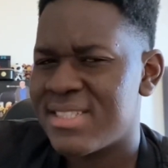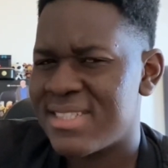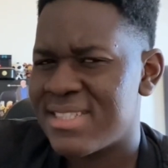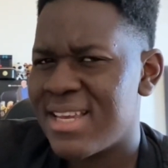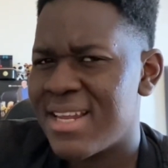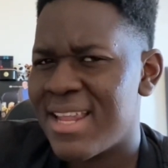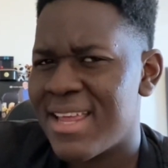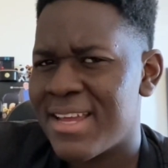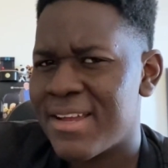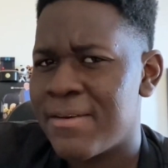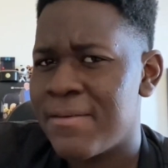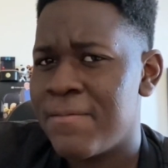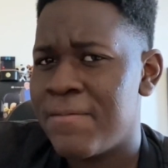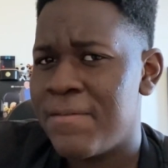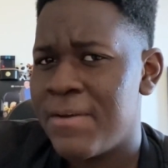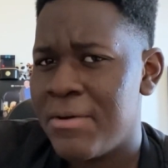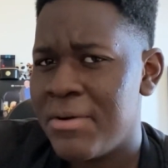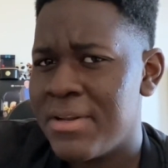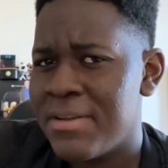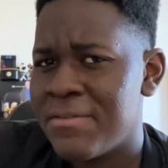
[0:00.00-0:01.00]
Is that like a
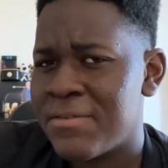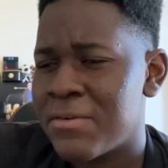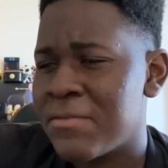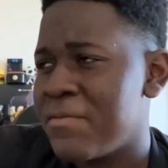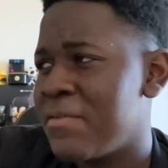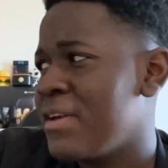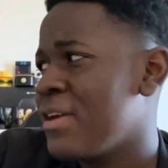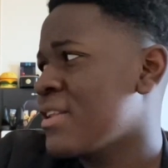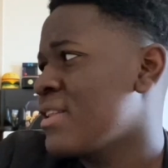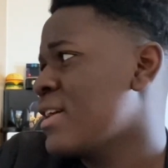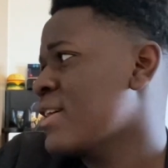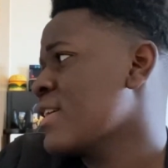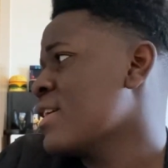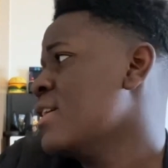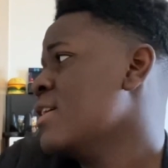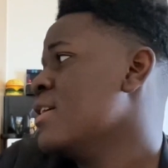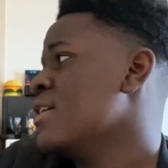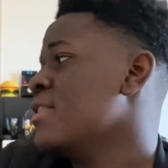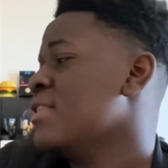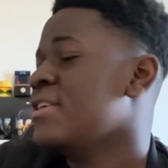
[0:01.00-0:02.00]
very difficult thing? Like,
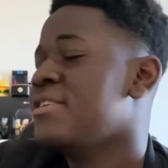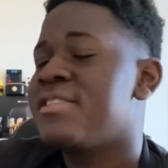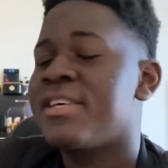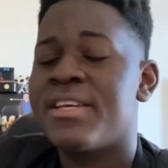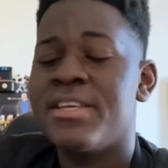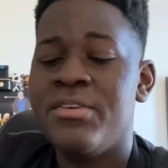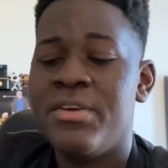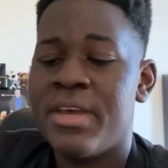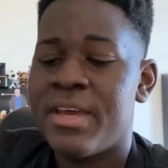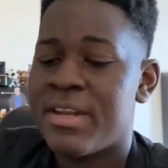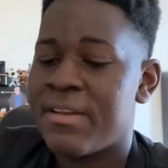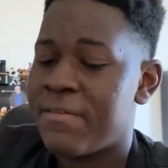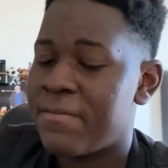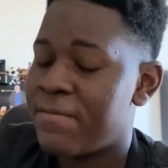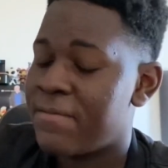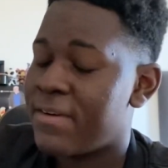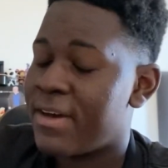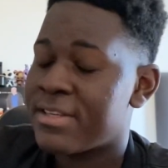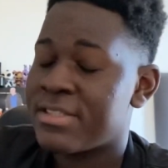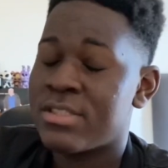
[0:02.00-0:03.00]
the second you hit a
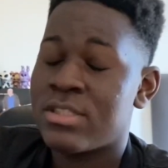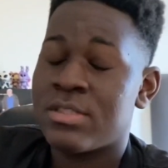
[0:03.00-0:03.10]
thousand